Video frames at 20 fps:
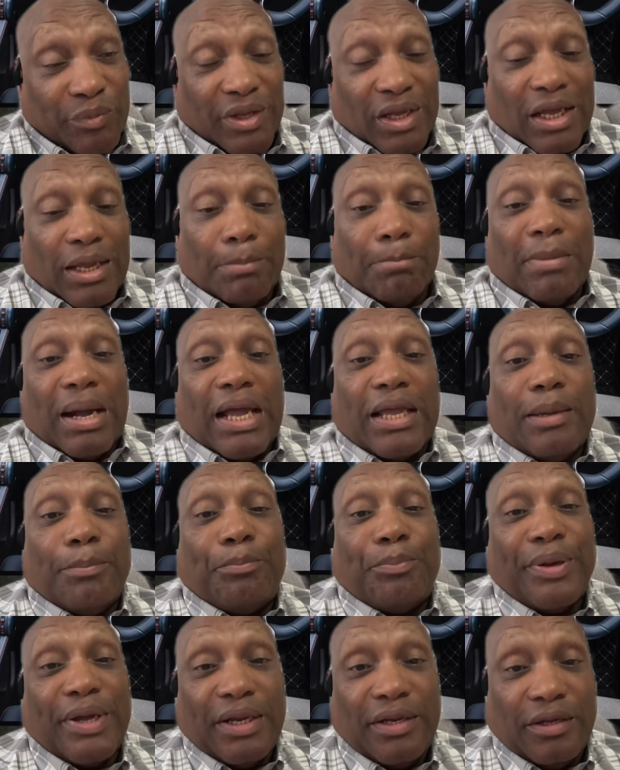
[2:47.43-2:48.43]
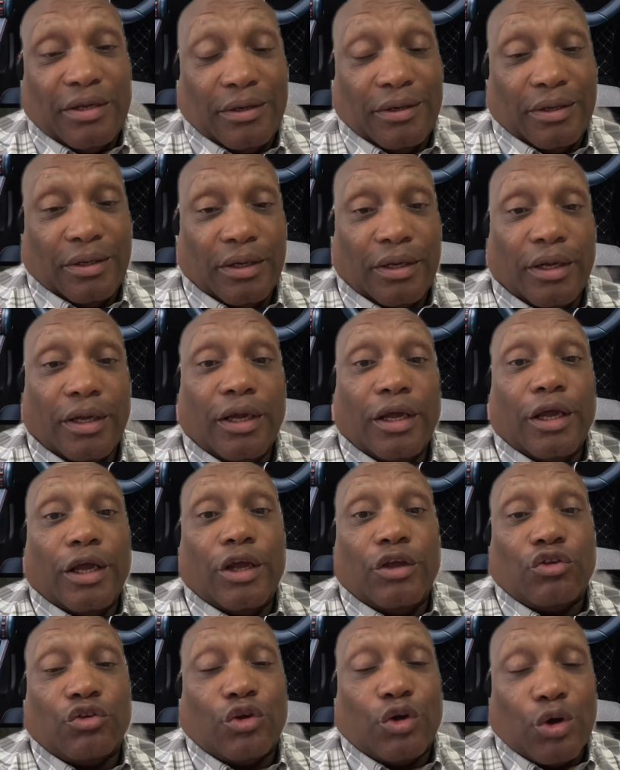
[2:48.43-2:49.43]
in my opinion,
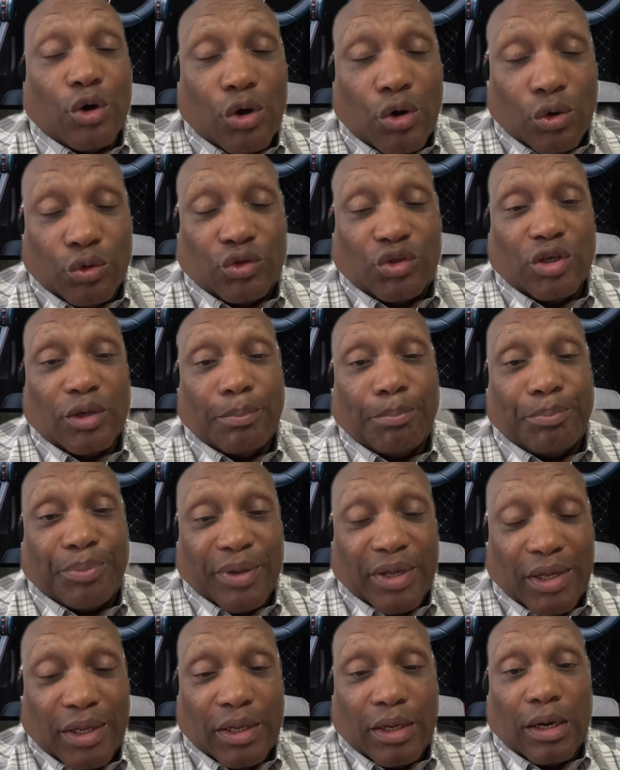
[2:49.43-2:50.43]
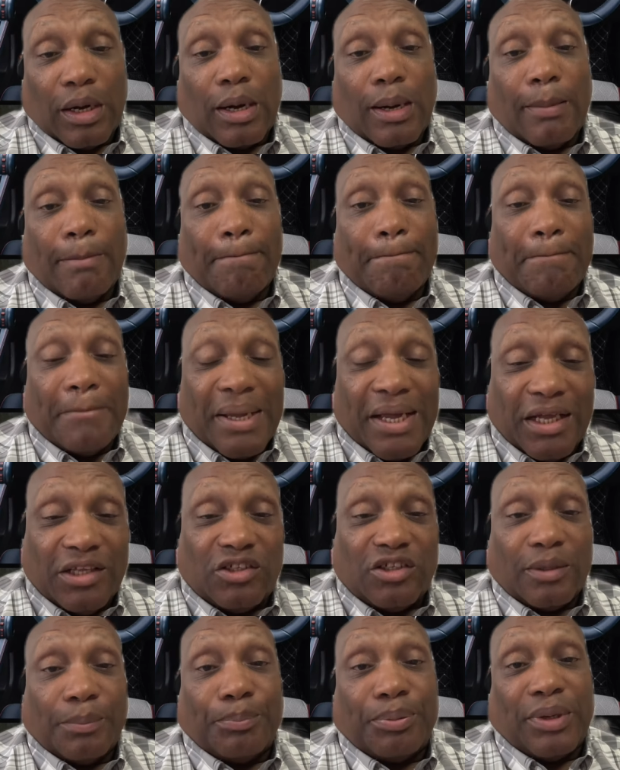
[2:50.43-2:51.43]
is going to be a
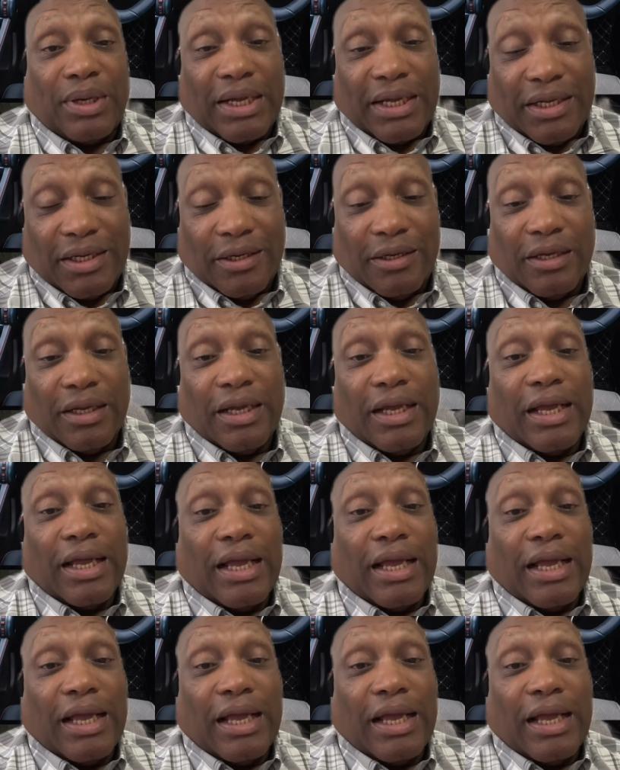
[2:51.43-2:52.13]
major player.